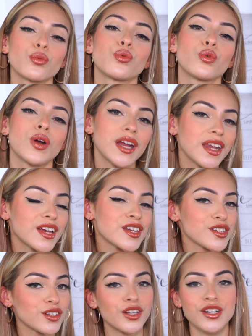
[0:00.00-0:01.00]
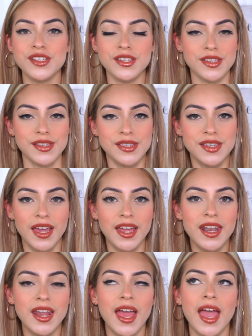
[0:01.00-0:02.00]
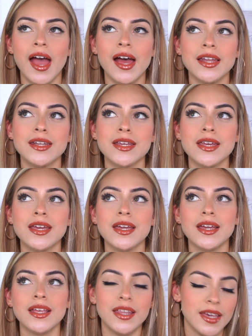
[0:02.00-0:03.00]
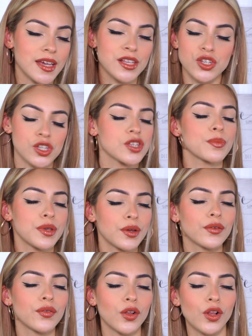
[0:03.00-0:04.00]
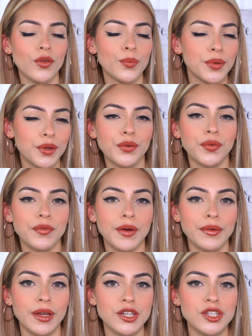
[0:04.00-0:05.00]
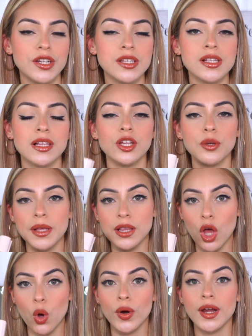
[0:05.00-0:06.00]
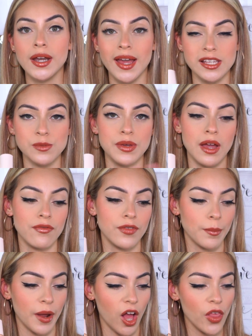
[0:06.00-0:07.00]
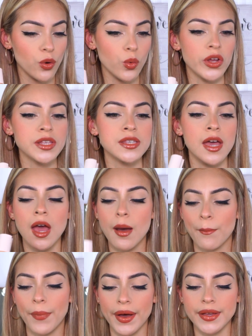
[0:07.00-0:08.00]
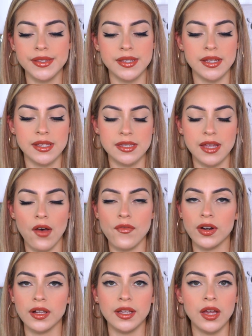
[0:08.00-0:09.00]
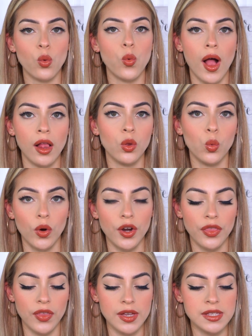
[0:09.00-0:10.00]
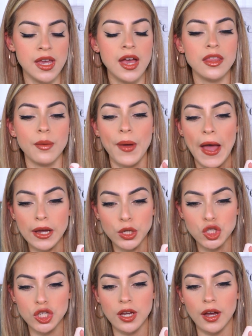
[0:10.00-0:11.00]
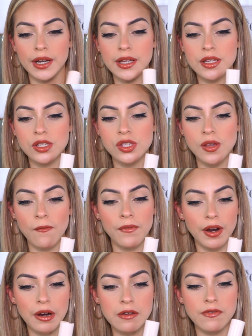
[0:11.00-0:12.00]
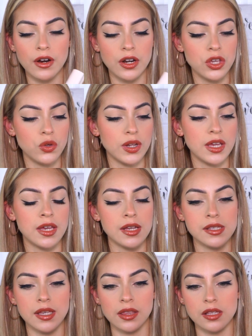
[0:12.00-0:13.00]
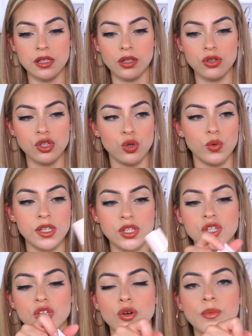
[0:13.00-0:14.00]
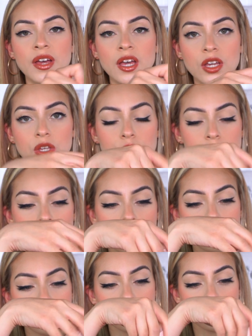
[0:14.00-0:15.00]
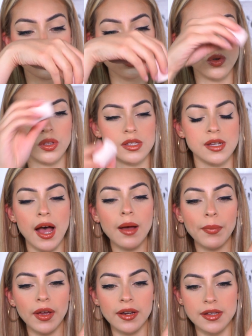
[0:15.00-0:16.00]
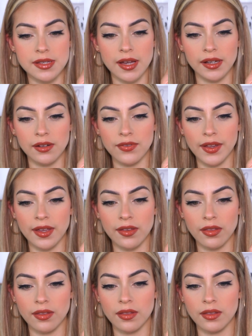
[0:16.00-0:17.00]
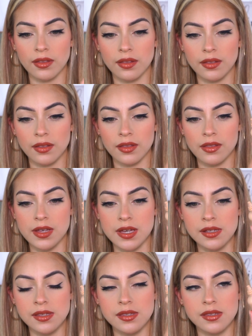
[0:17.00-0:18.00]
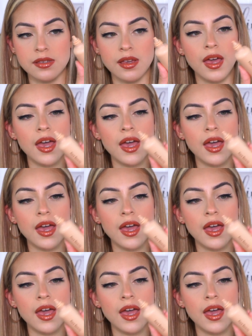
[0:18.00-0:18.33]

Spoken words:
radiant look to the skin, and it's just a beautiful, beautiful foundation. It's a little bit lower in SPF than my other ones, but it's definitely well worth it. The packaging on it is very, very unique. It's like this little squeeze tube. You unscrew the top, and it's kind of like this.